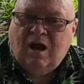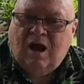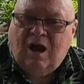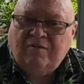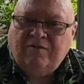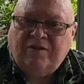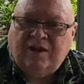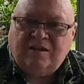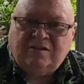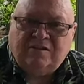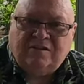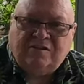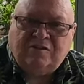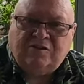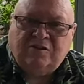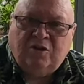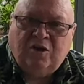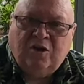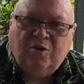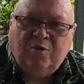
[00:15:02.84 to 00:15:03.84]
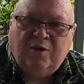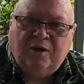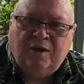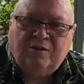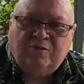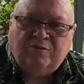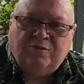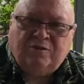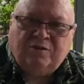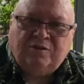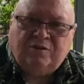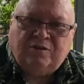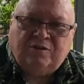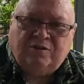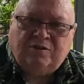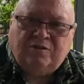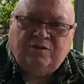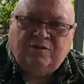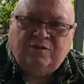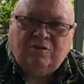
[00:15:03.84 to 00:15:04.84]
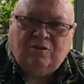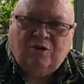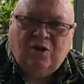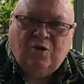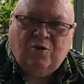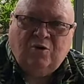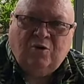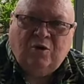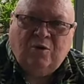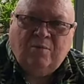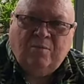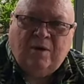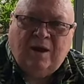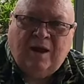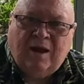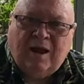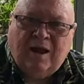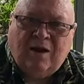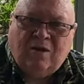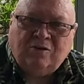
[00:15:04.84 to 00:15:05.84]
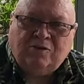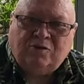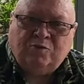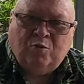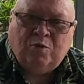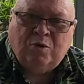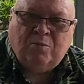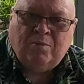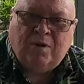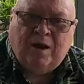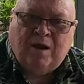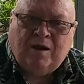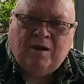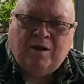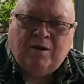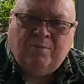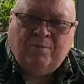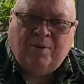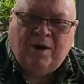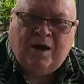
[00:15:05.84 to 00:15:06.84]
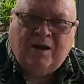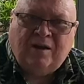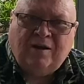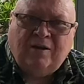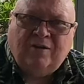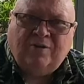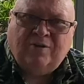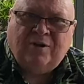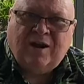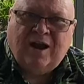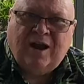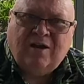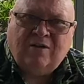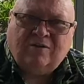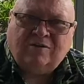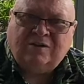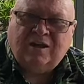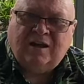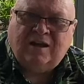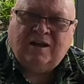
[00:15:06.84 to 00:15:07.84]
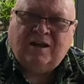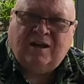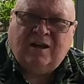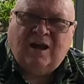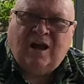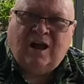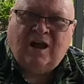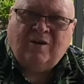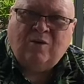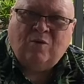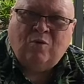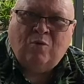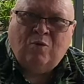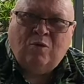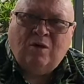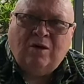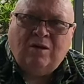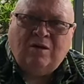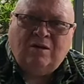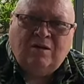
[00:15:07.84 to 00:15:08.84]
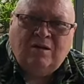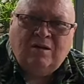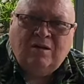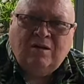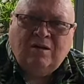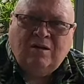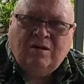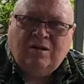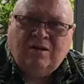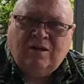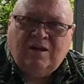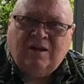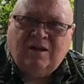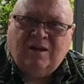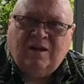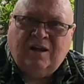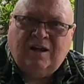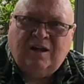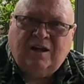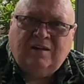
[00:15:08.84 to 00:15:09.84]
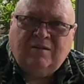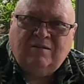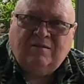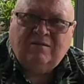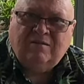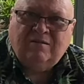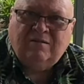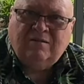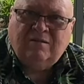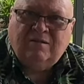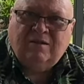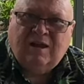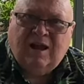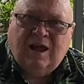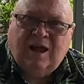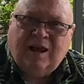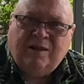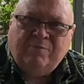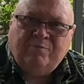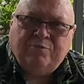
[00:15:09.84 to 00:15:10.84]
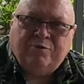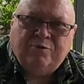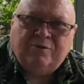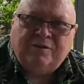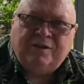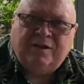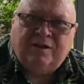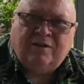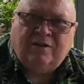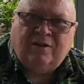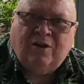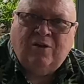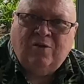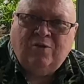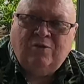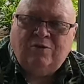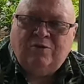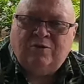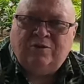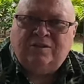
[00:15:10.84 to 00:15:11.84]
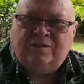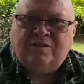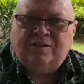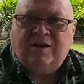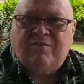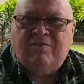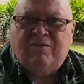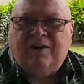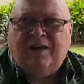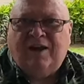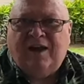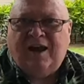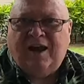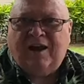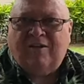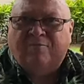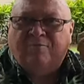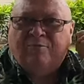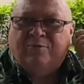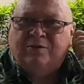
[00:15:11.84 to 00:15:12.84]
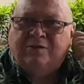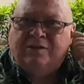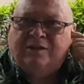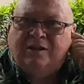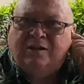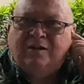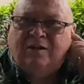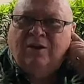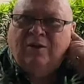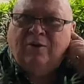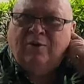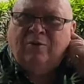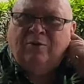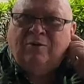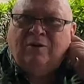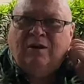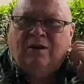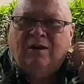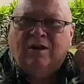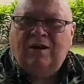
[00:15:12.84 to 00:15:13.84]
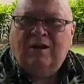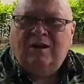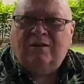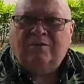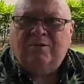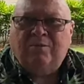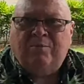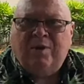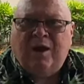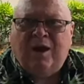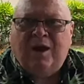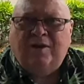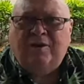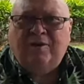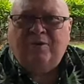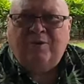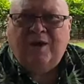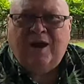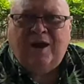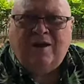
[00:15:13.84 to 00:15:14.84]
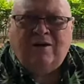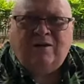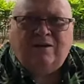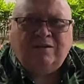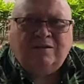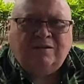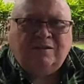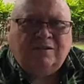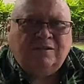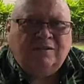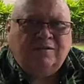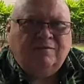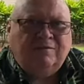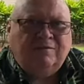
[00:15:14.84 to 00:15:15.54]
I've got such a low interest loan on my house. Where am I going to buy another house? I don't want to get a 8% loan or 7.5% loan to buy a new house.